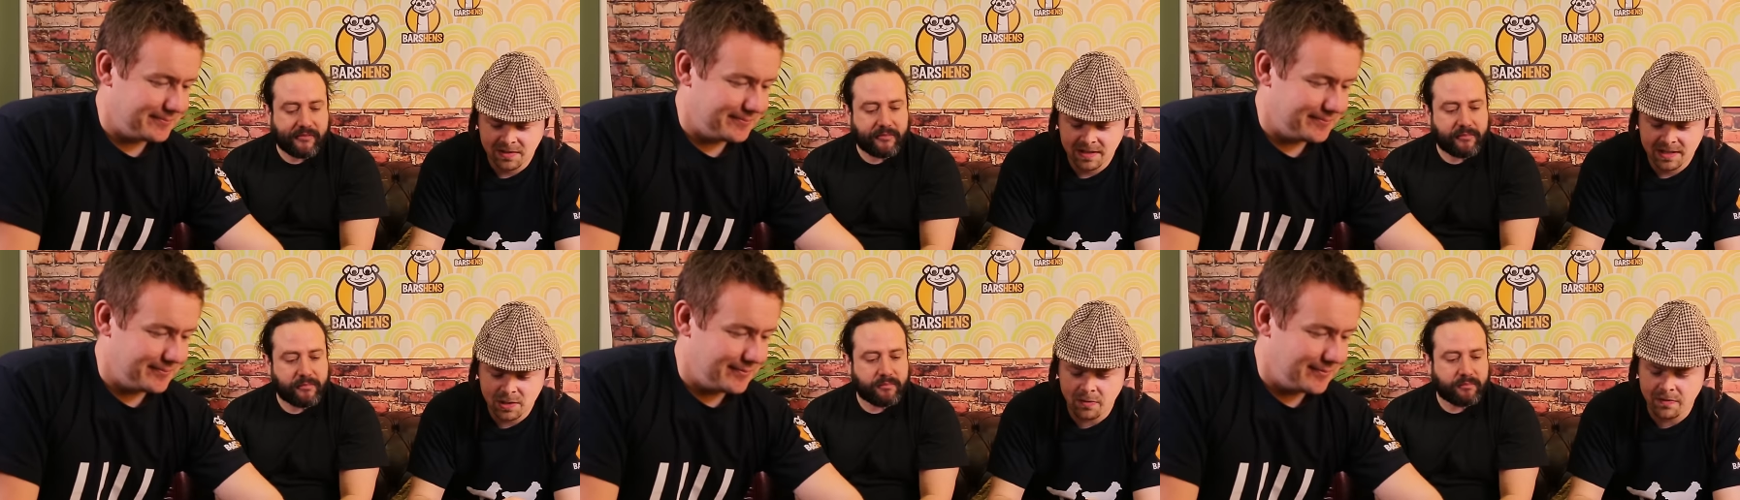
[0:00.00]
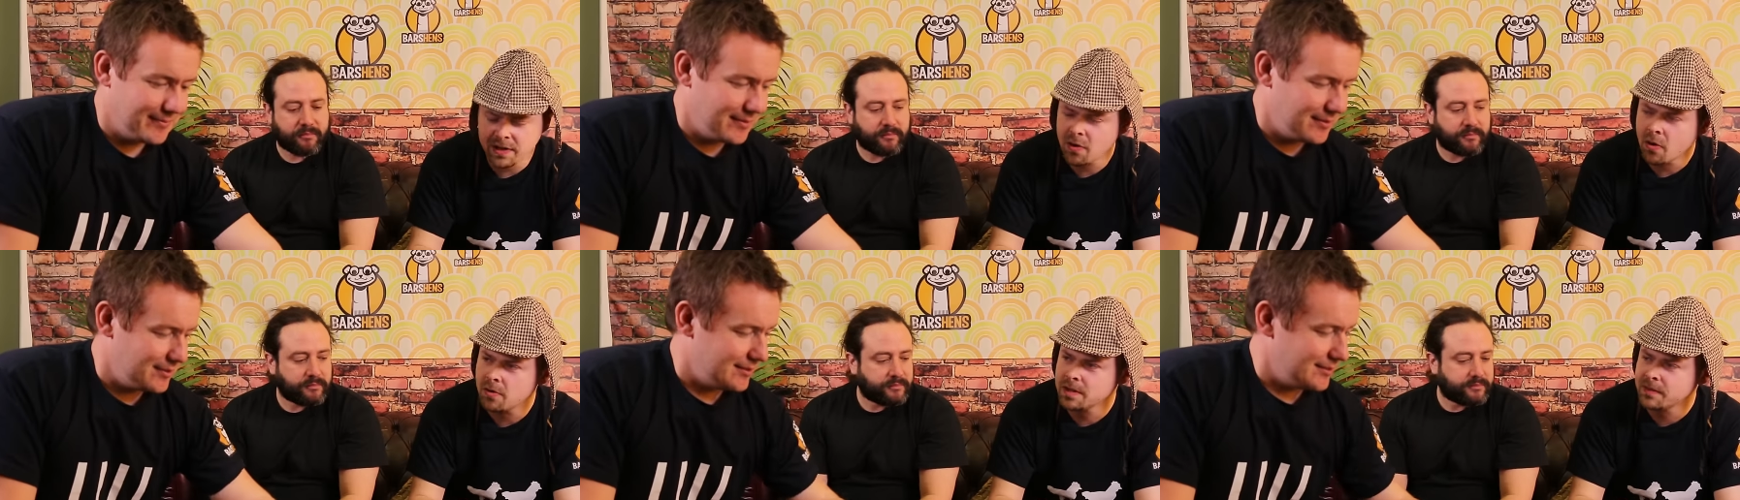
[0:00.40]
Speaker 1: Do you have any
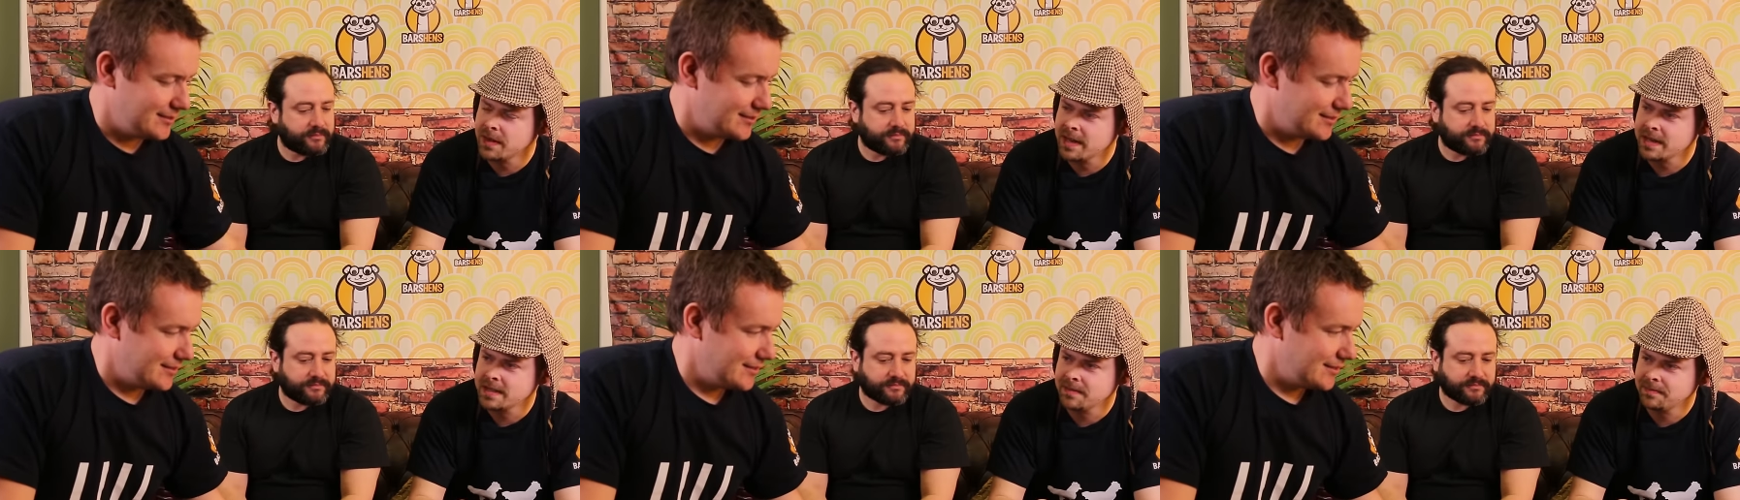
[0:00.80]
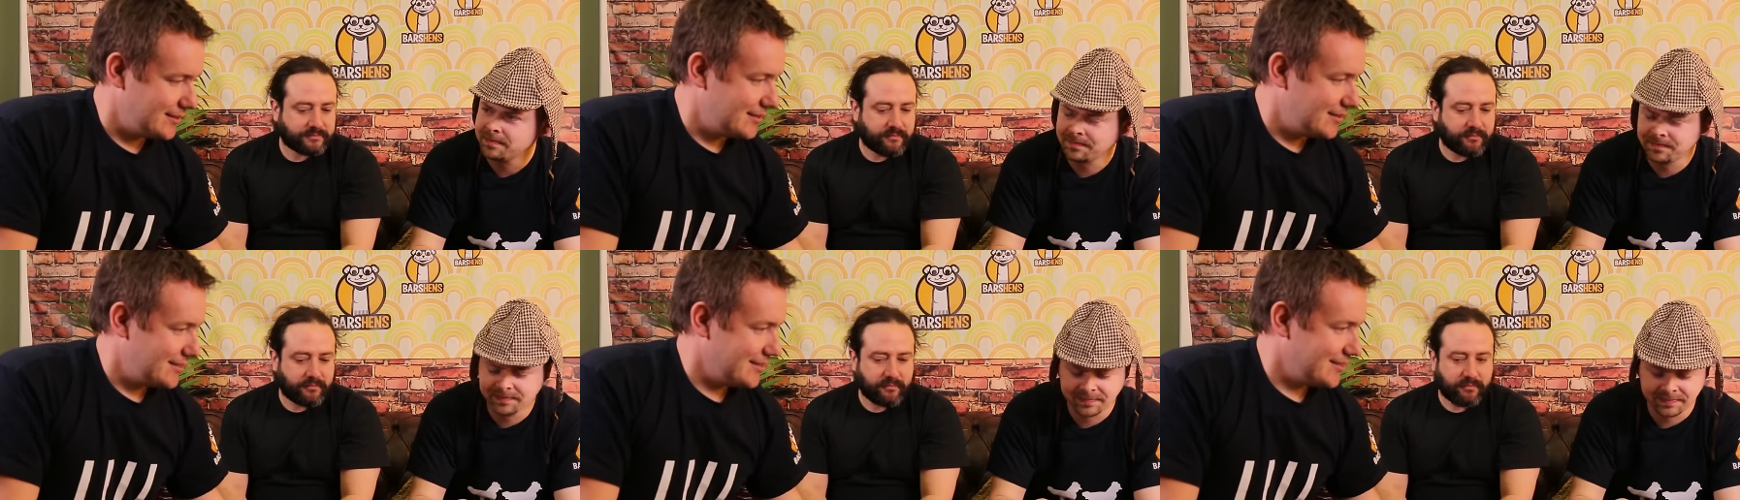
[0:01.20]
cockles for later?
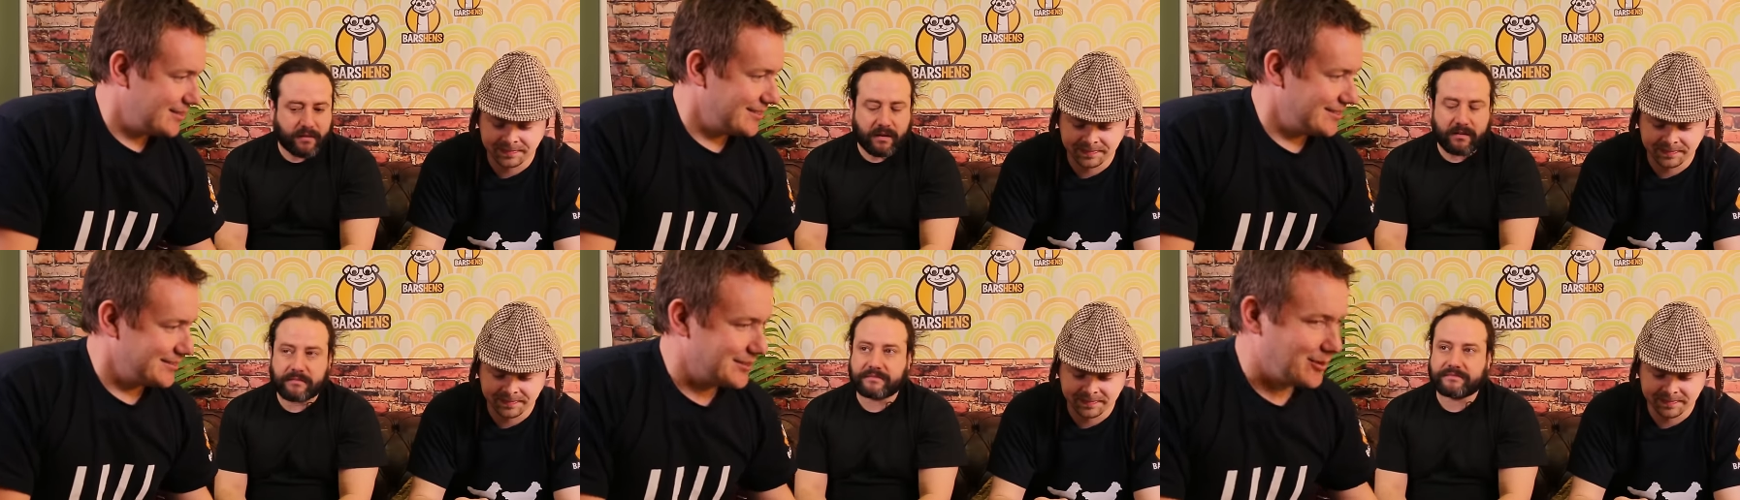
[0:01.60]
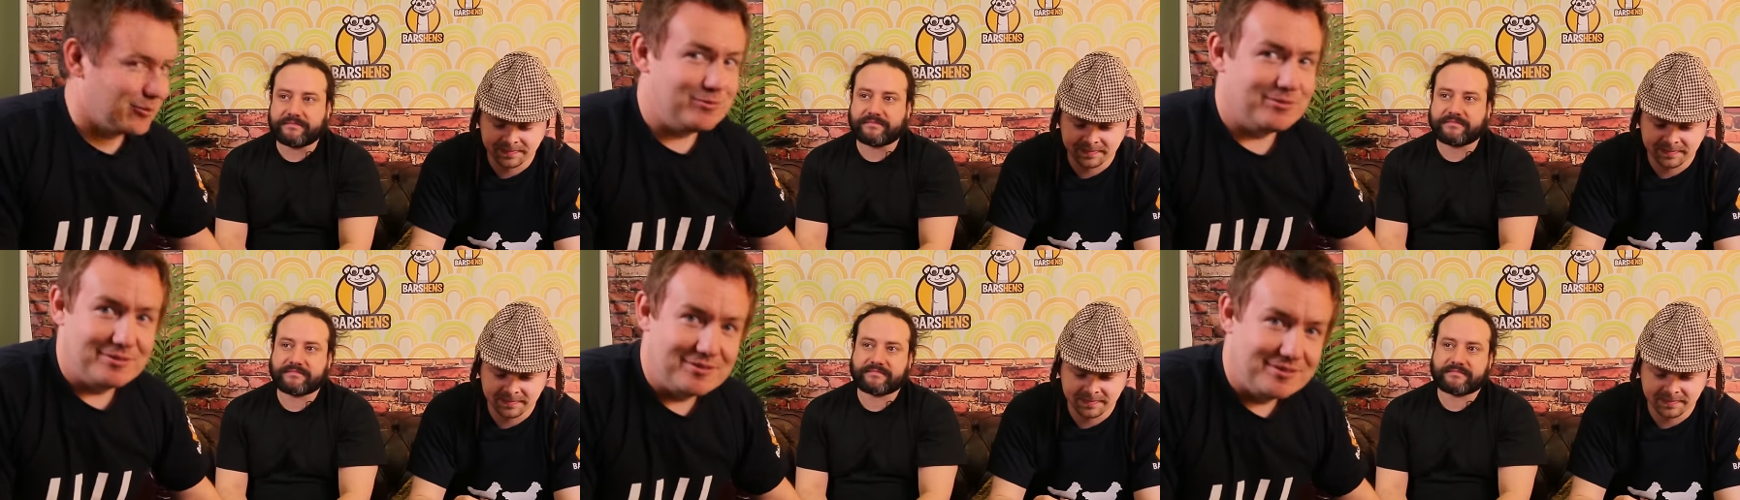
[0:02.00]

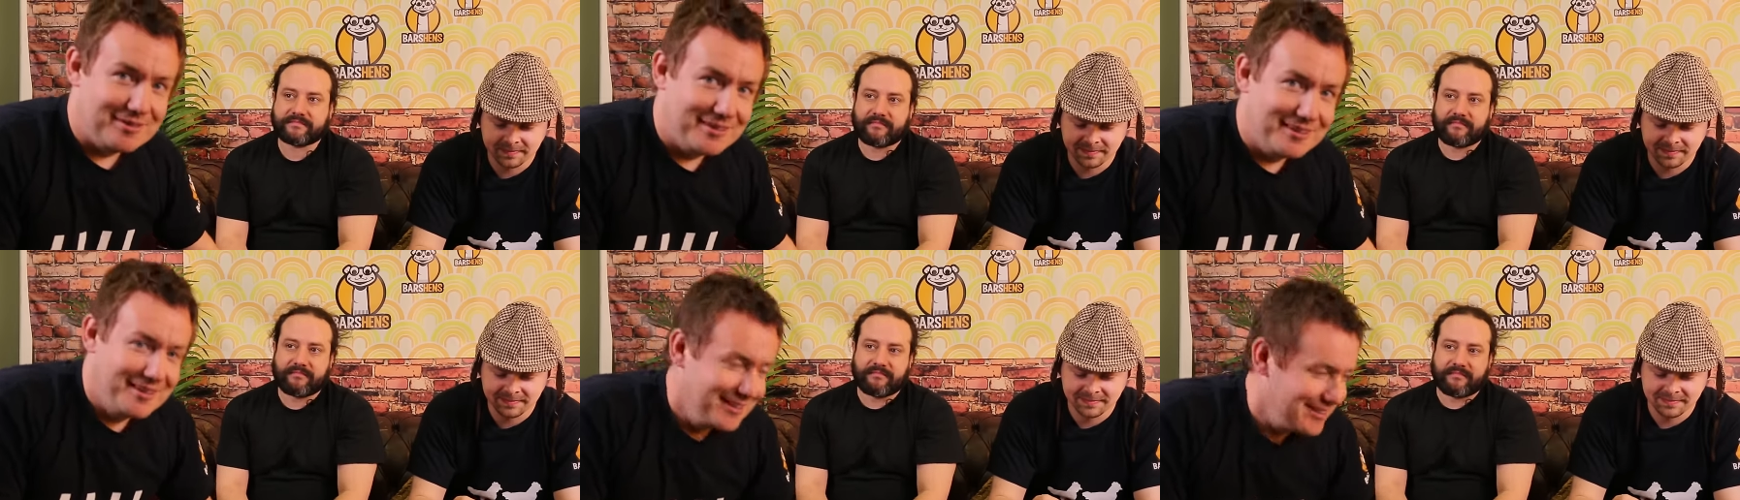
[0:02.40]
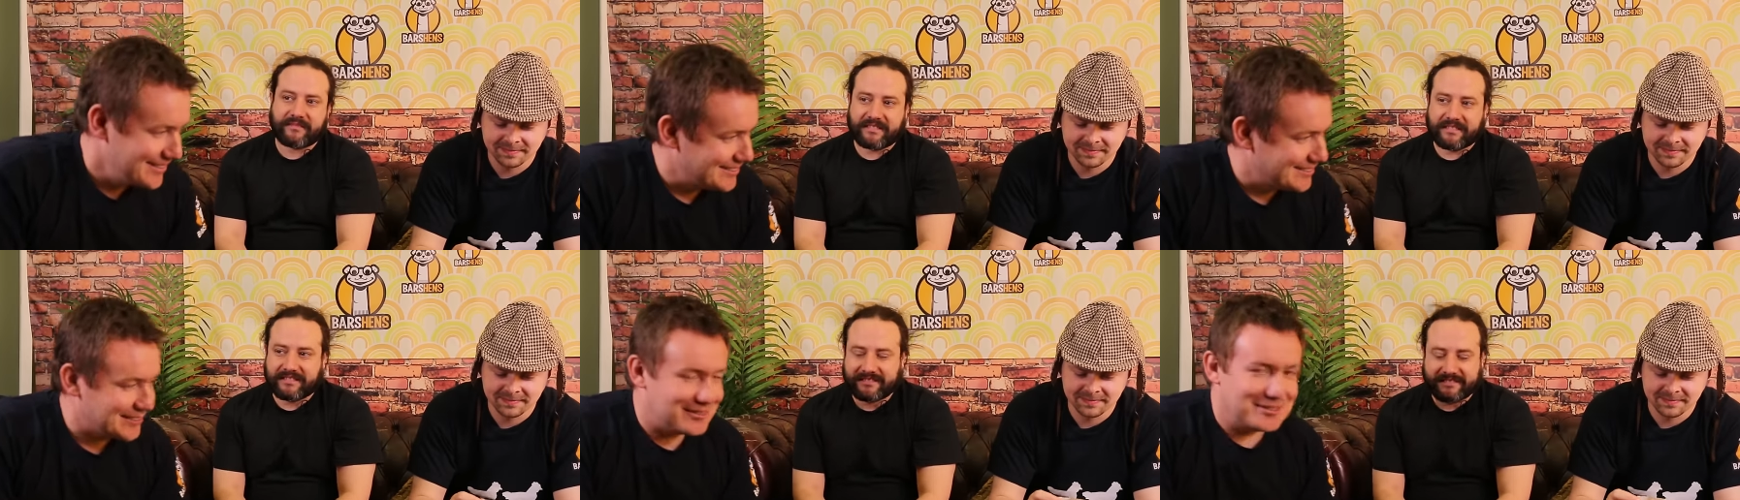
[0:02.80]
Speaker 2: Ooh,
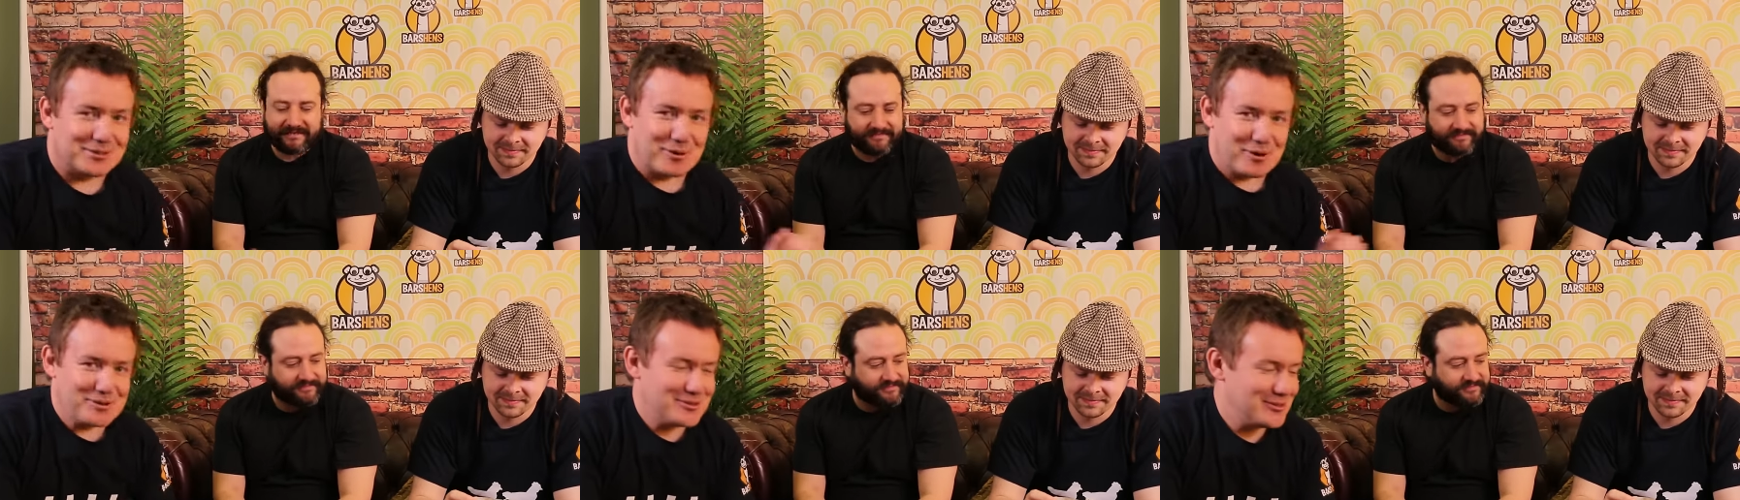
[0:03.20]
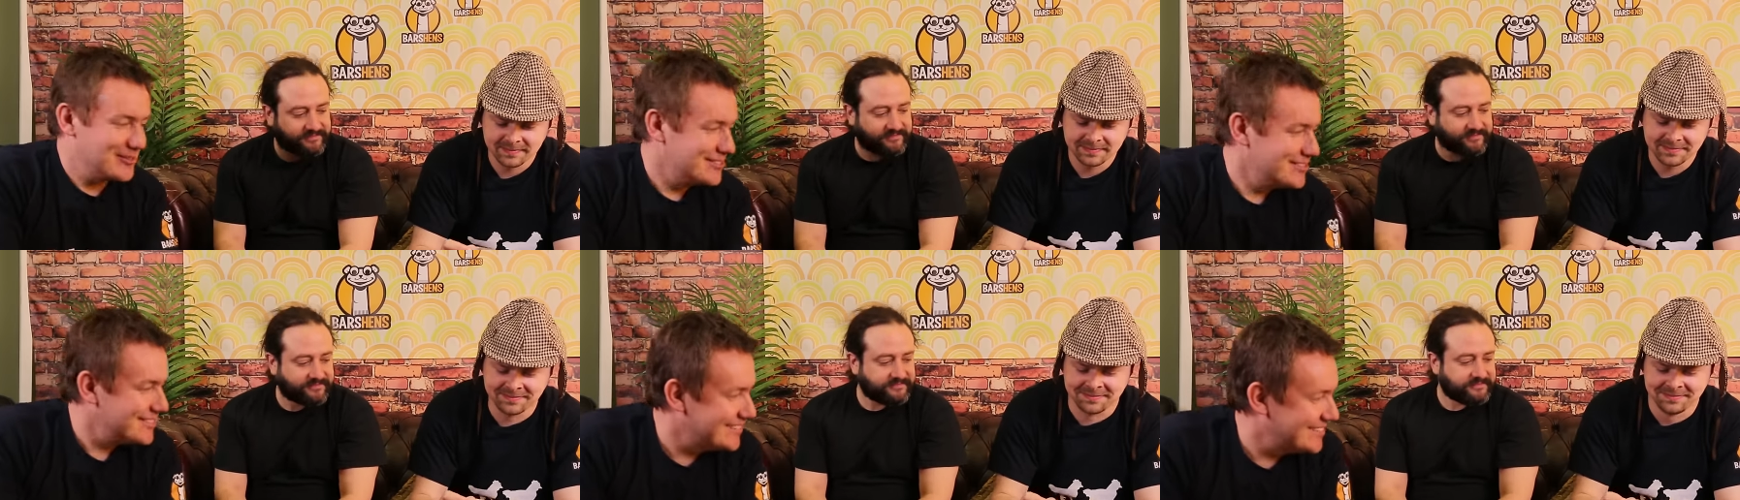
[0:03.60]
that's a question.